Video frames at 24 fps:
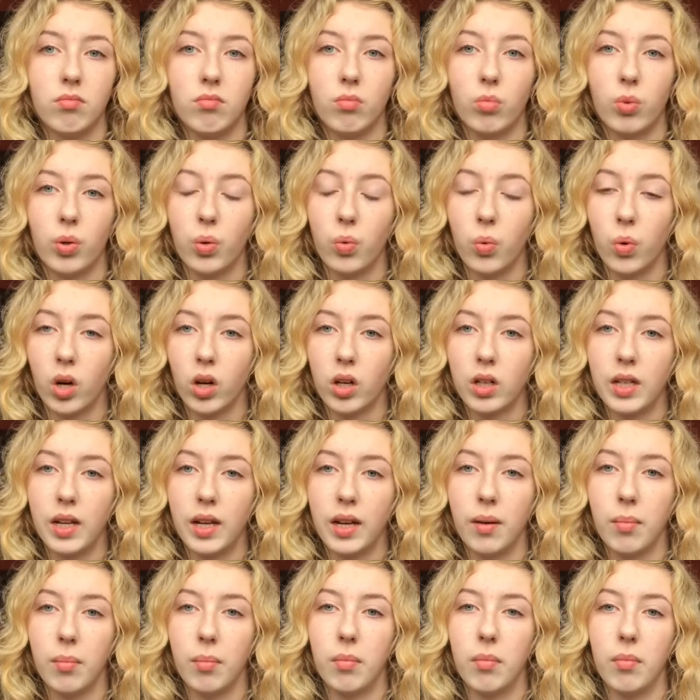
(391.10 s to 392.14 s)
worked
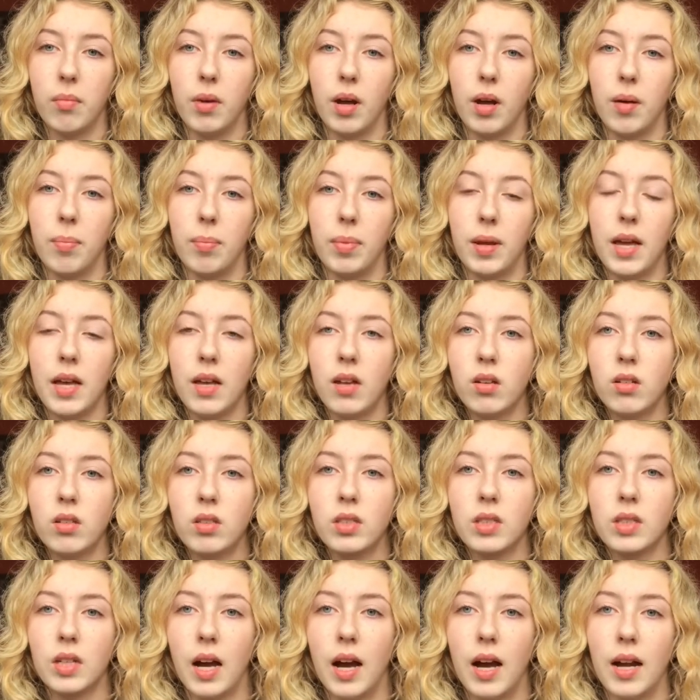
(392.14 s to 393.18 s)
him up
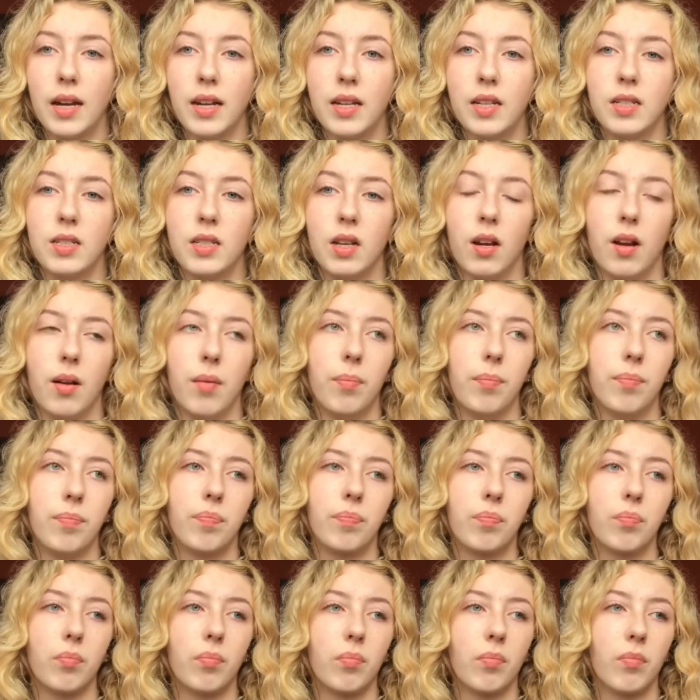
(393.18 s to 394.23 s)
hills, got his
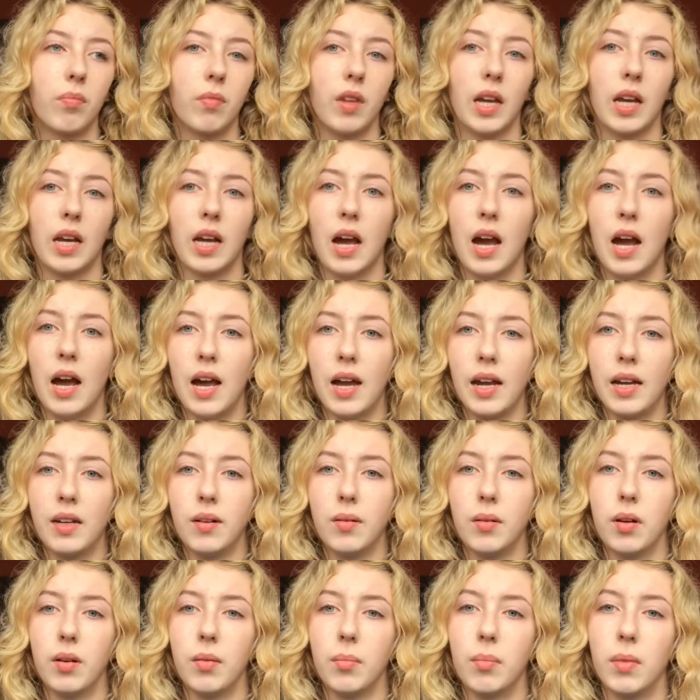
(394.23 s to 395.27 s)
like
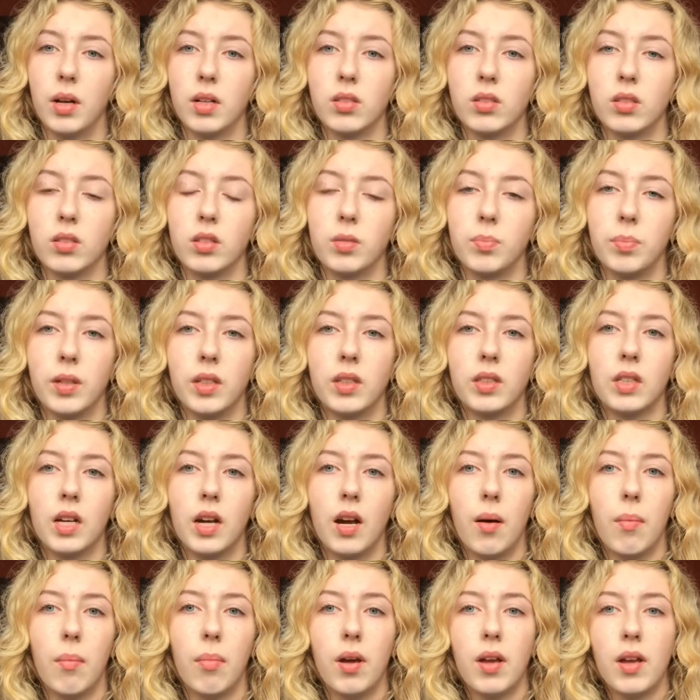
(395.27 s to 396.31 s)
hind muscles built
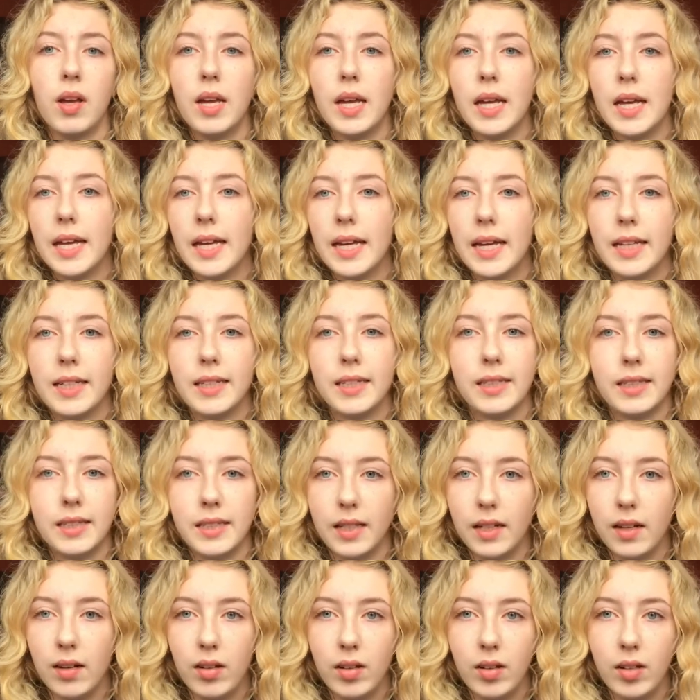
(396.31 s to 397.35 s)
up.
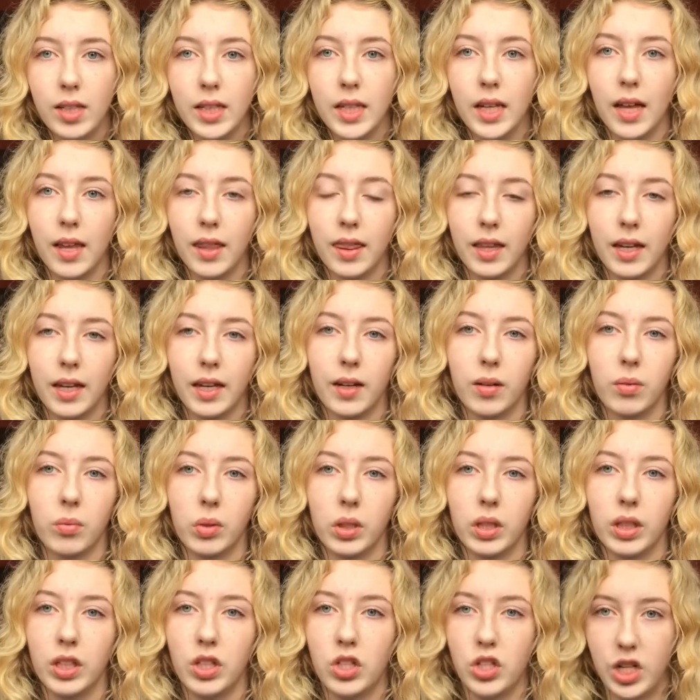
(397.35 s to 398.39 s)
Still nothing
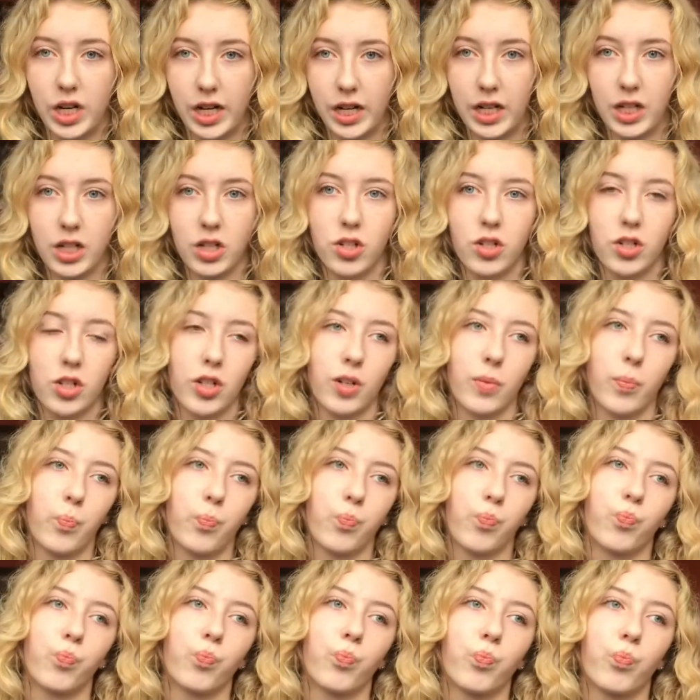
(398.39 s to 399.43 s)
really changed.
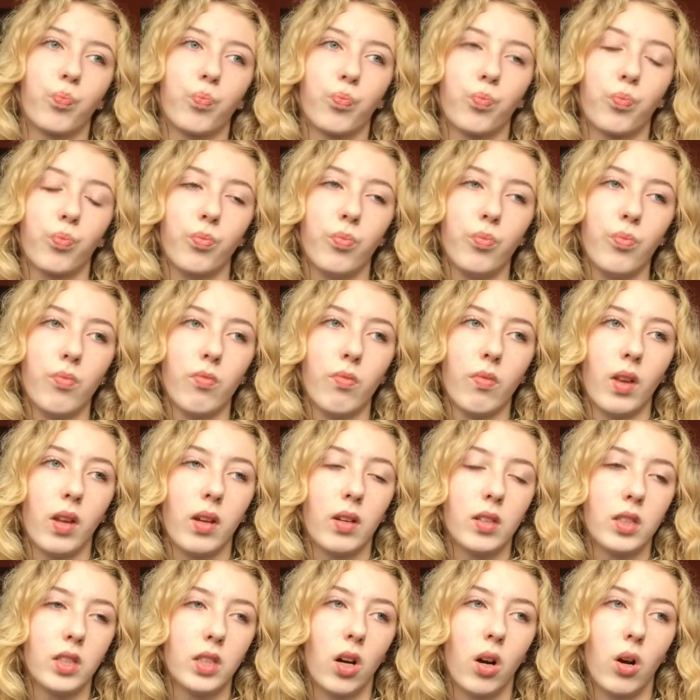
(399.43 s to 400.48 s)

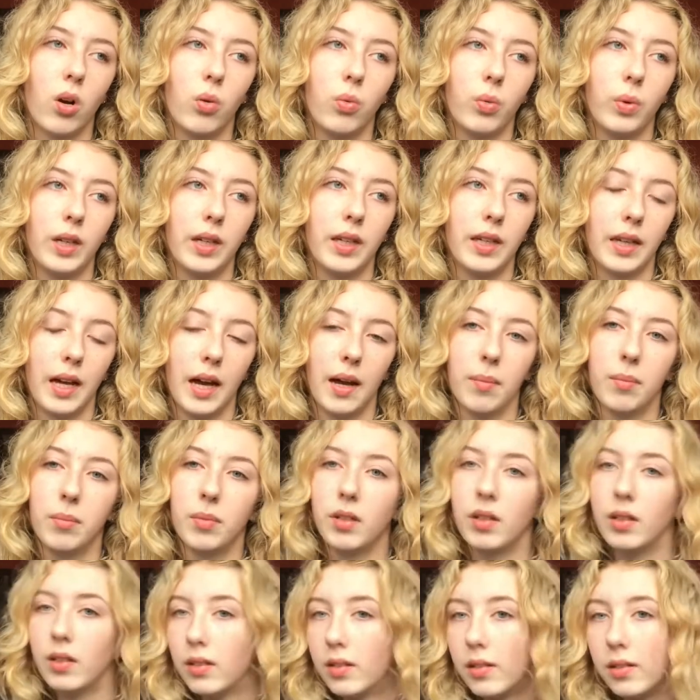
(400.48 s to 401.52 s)
So we
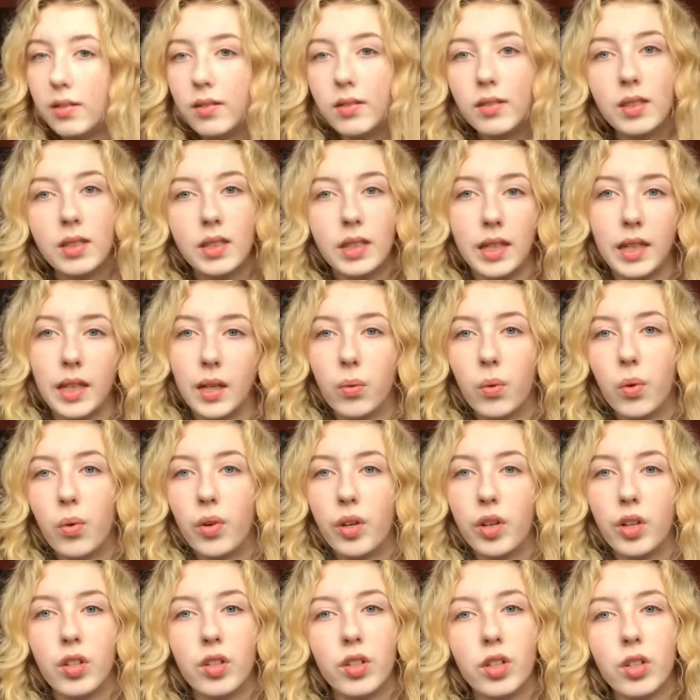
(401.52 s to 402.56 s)
kept seeing what we
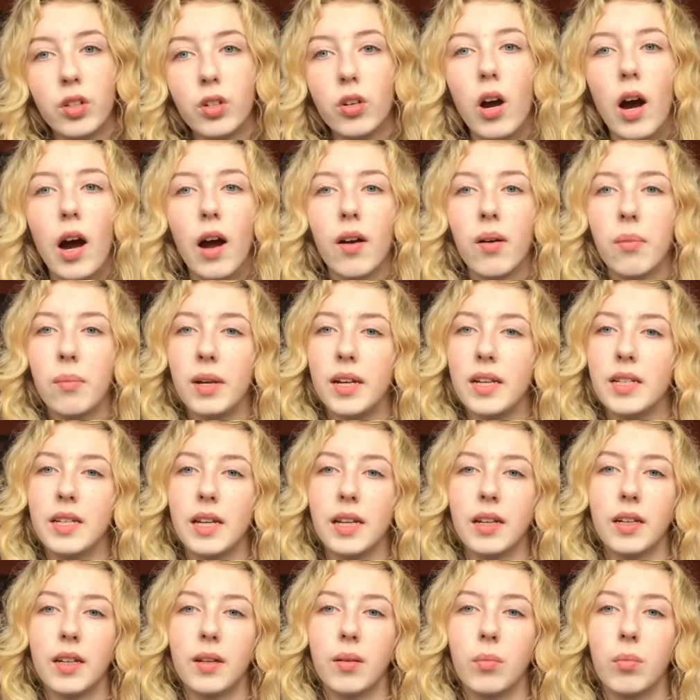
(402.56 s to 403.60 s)
could do, how to
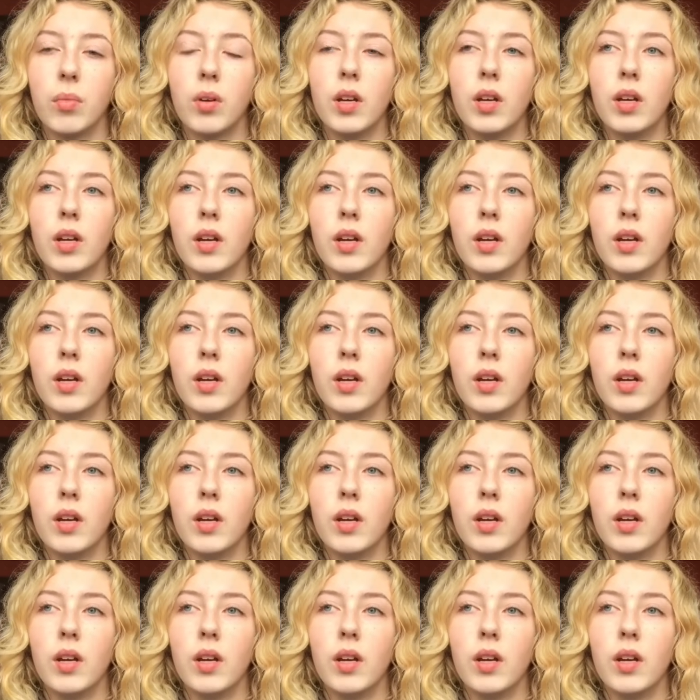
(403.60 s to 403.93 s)
maintain him.